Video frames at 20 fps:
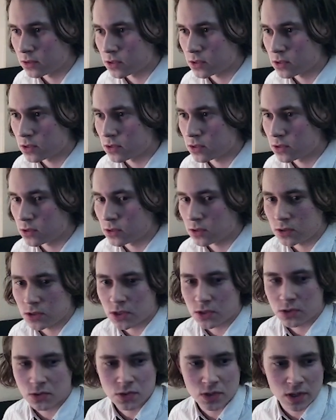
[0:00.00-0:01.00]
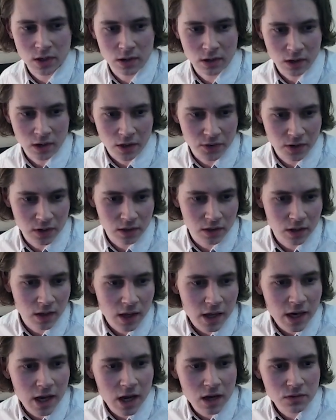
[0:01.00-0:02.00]
just to say, I think
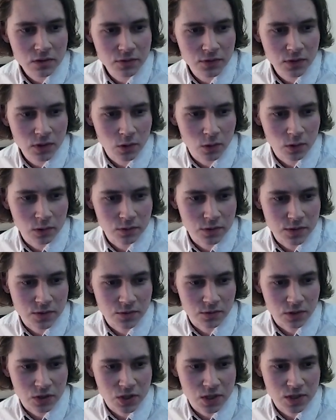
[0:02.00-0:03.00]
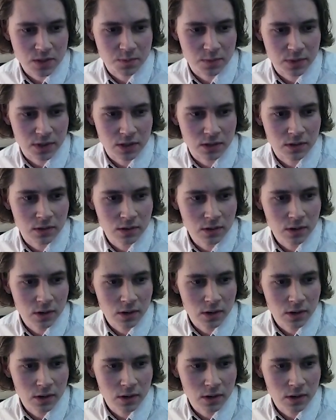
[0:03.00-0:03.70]
everything onwards will just be